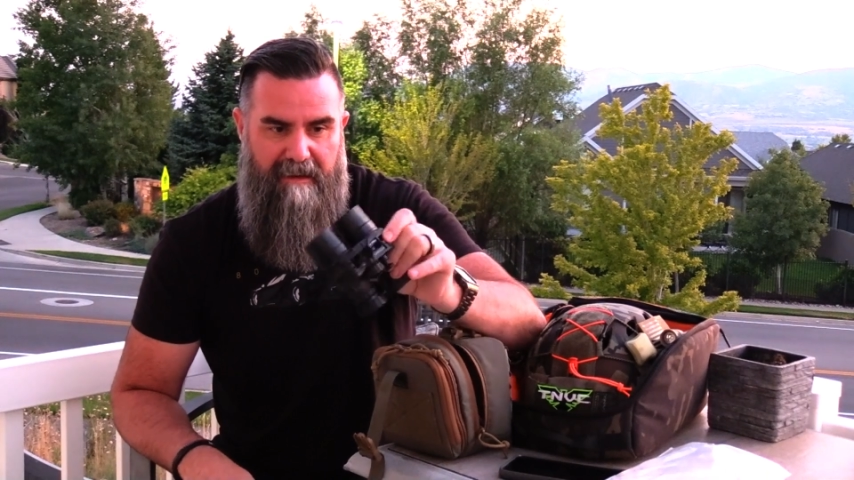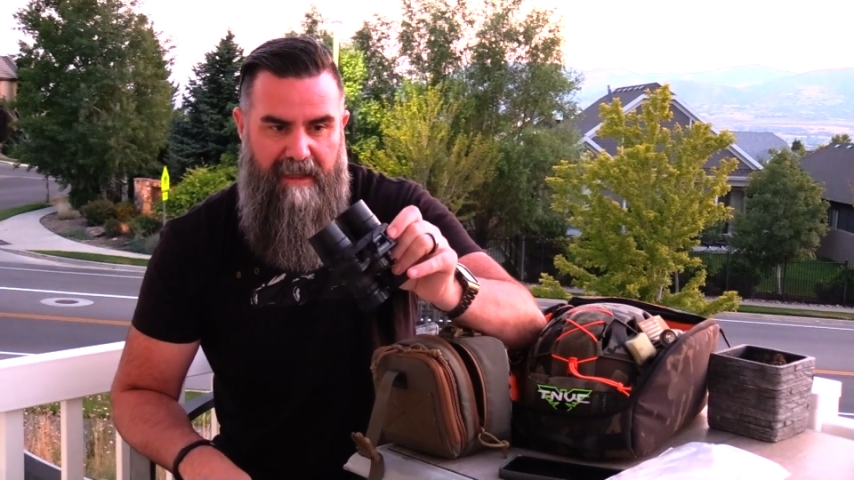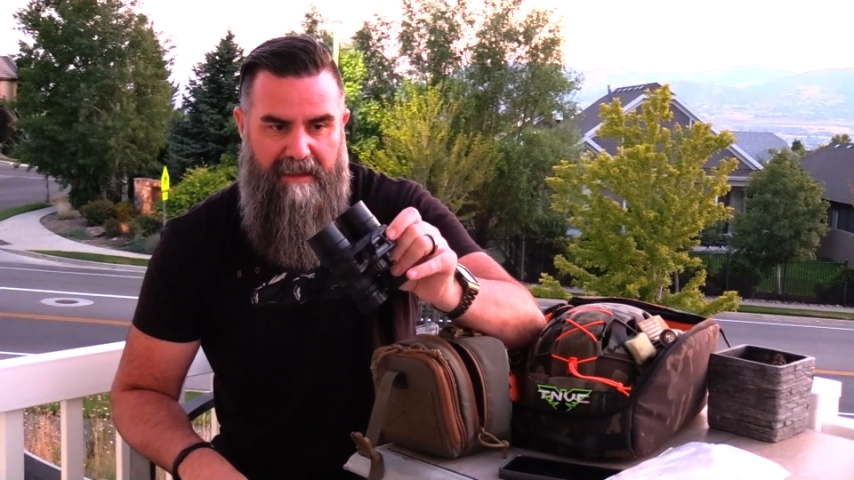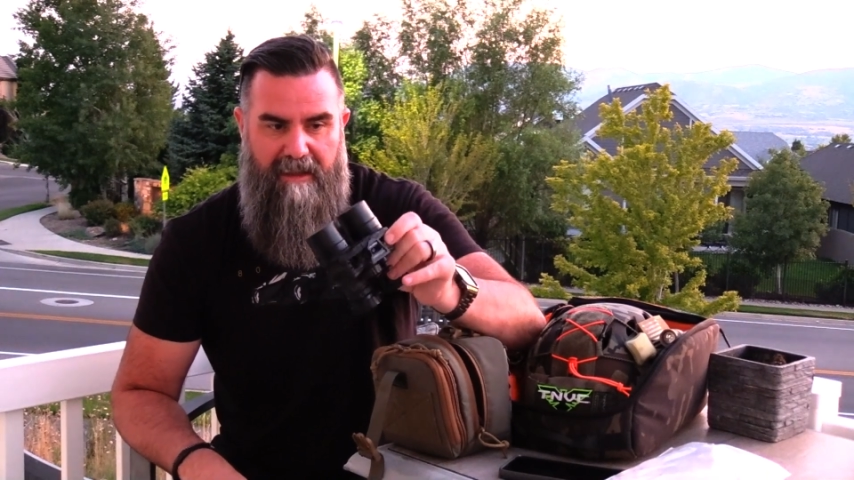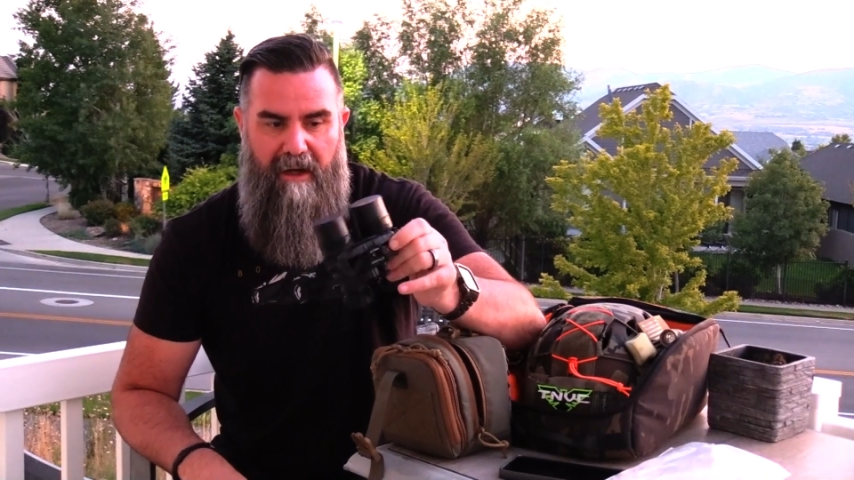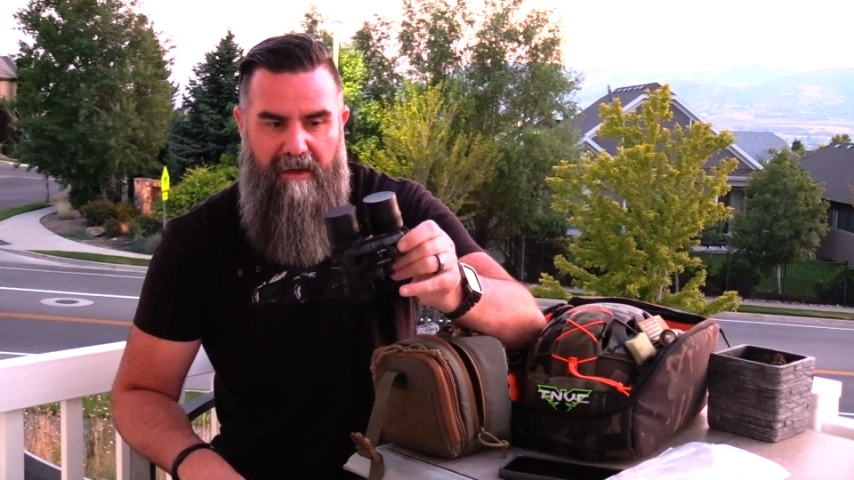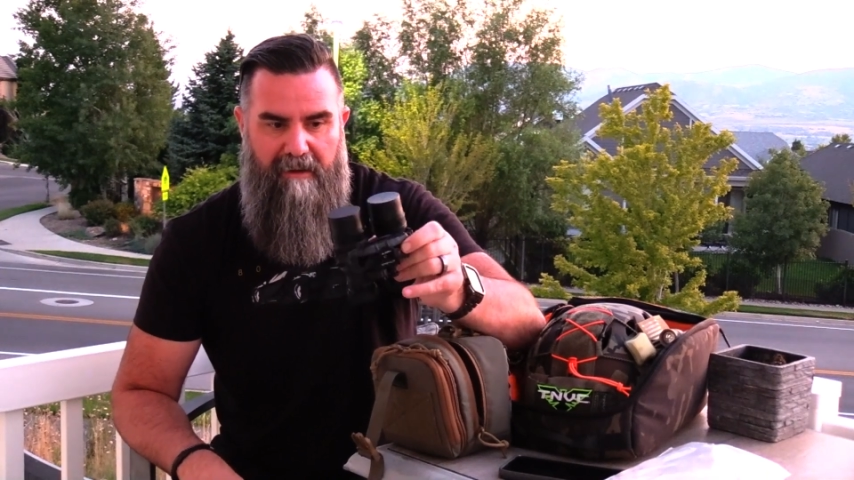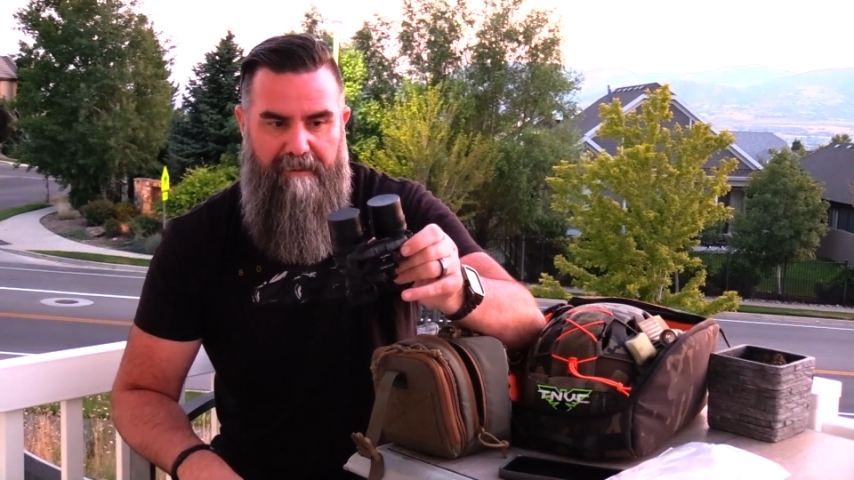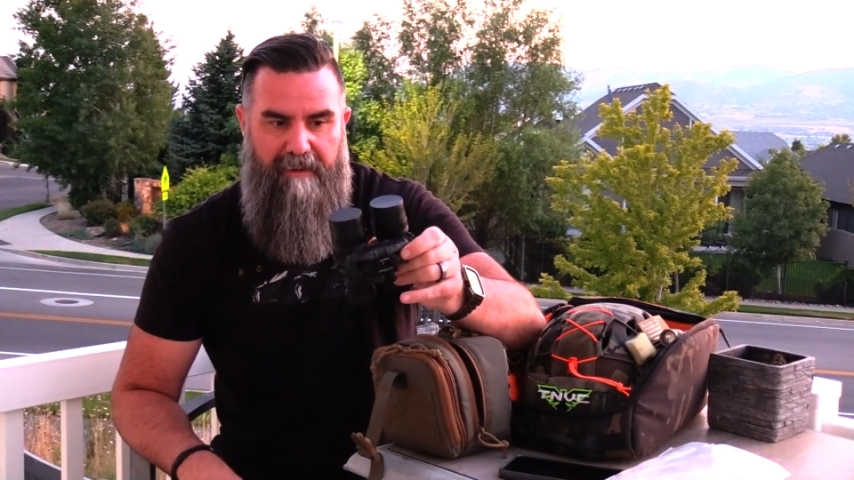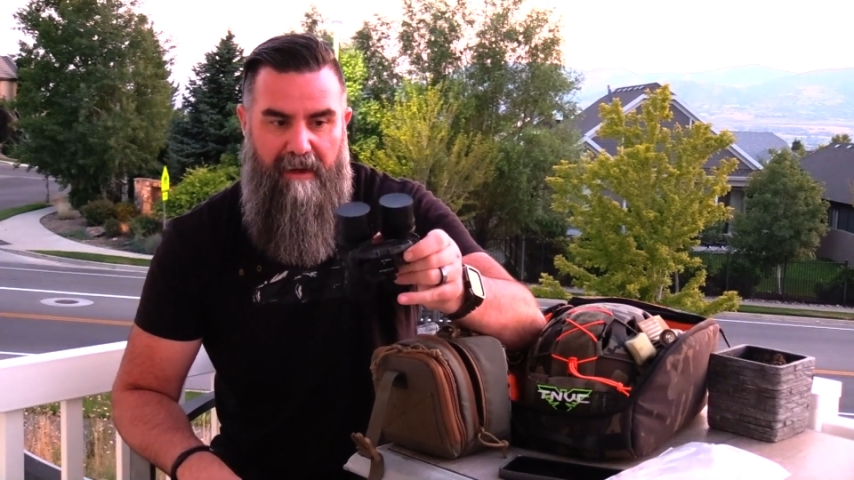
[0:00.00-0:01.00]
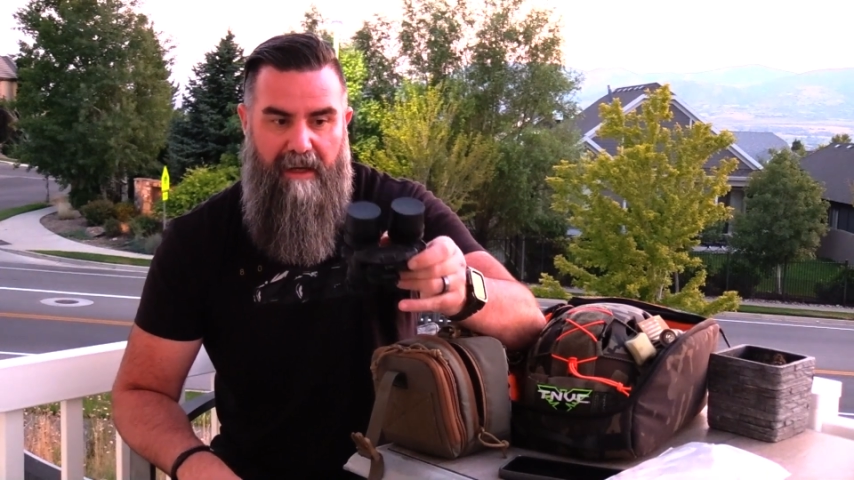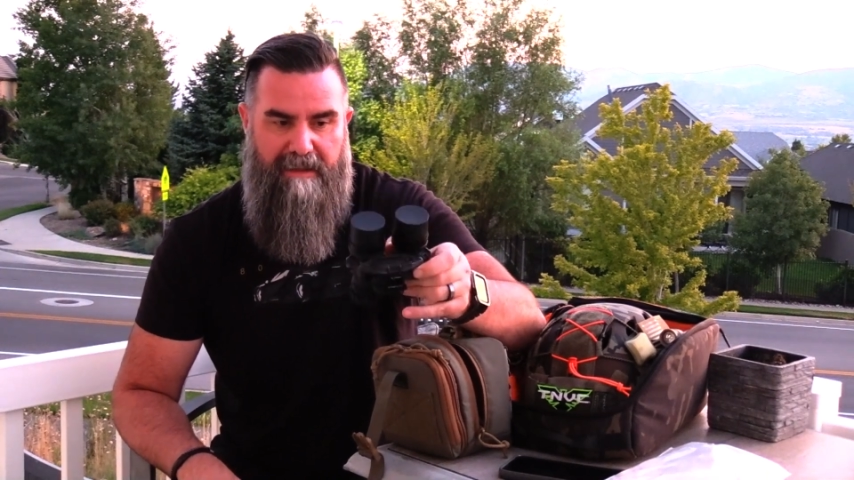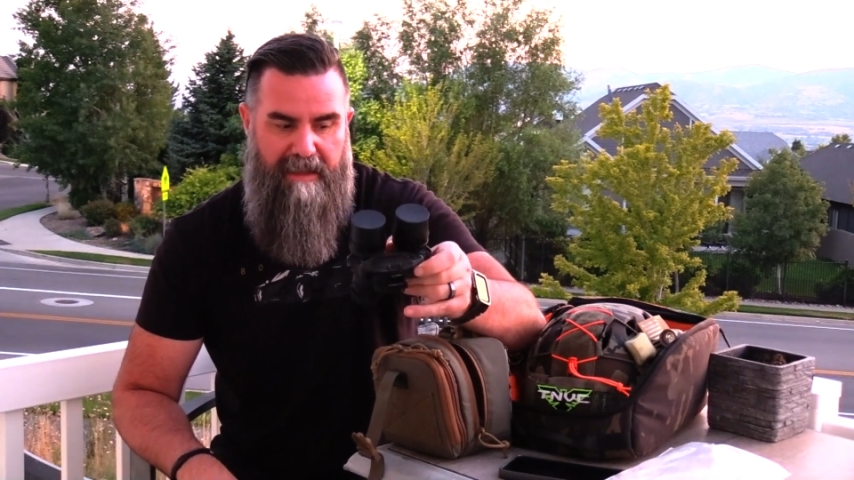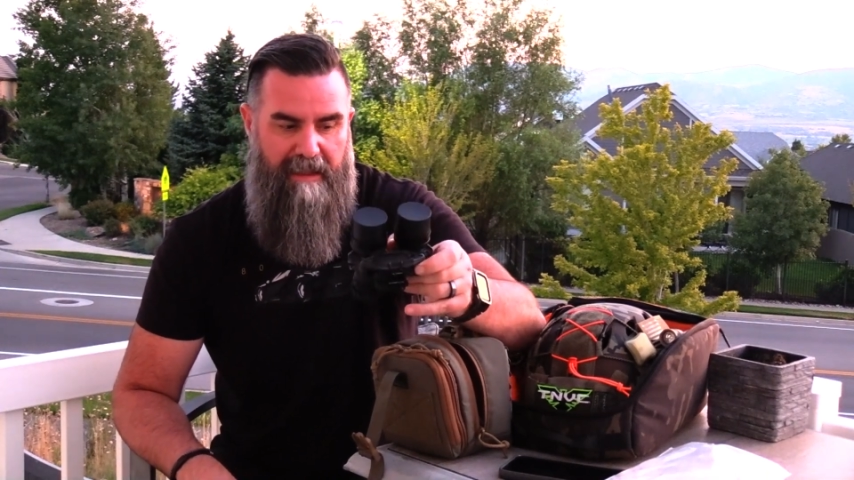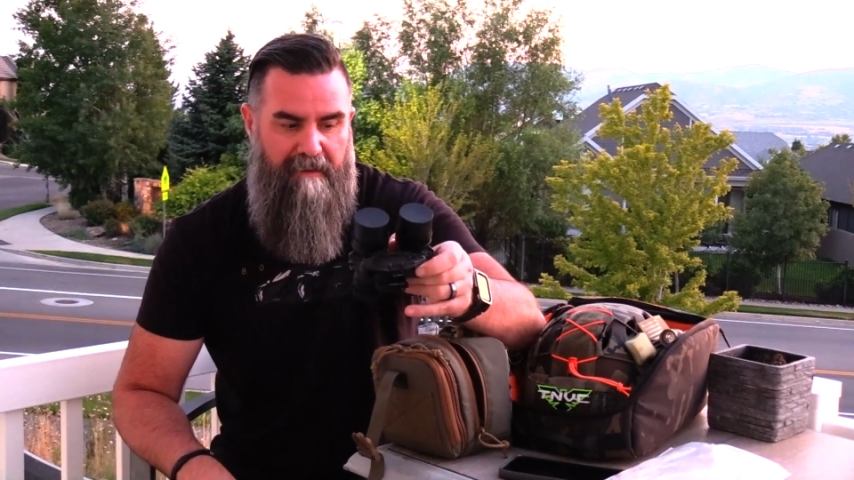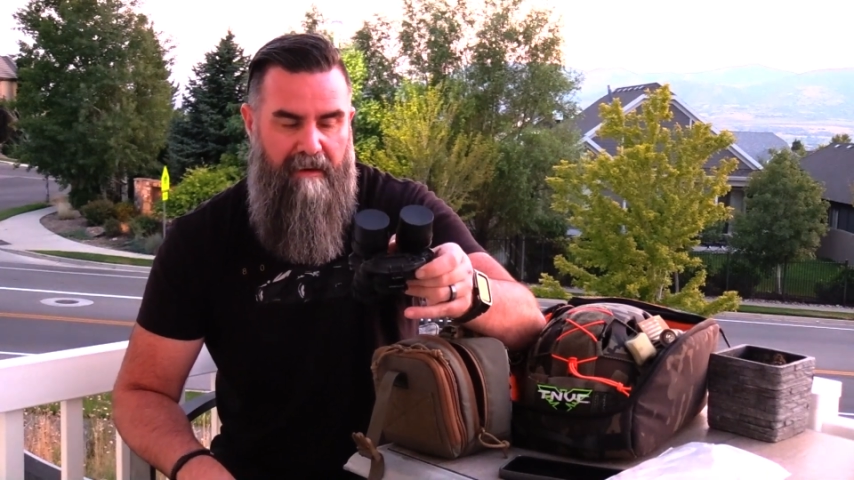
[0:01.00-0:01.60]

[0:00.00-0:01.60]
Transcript: this goggle for hunting.